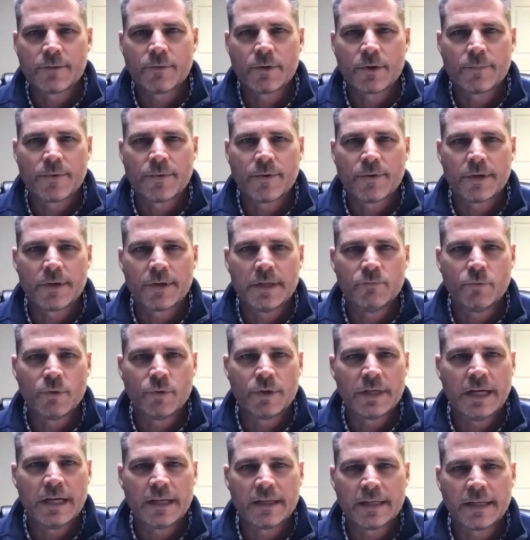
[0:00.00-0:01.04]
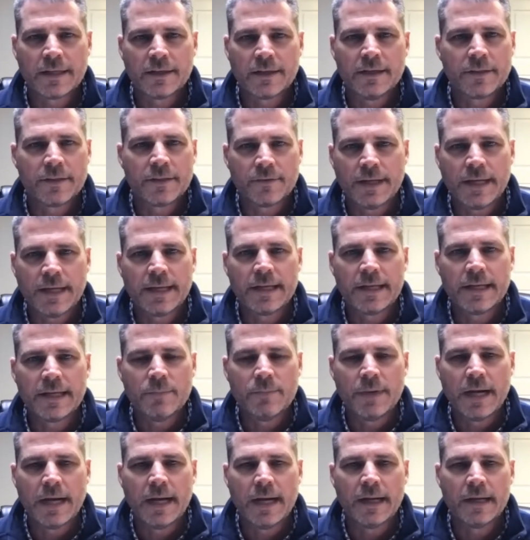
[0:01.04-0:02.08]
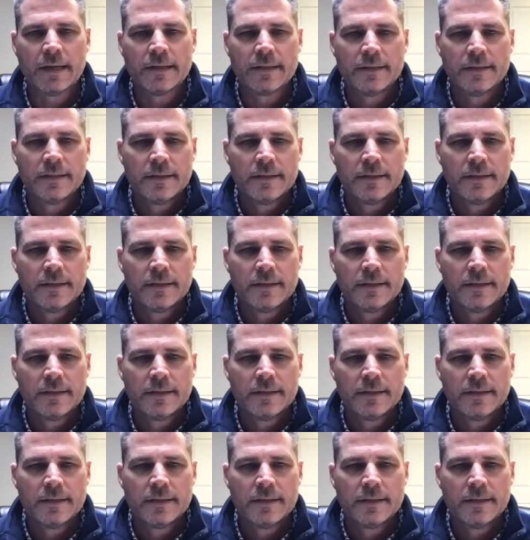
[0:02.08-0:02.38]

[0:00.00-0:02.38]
we're a part of would not let another day go by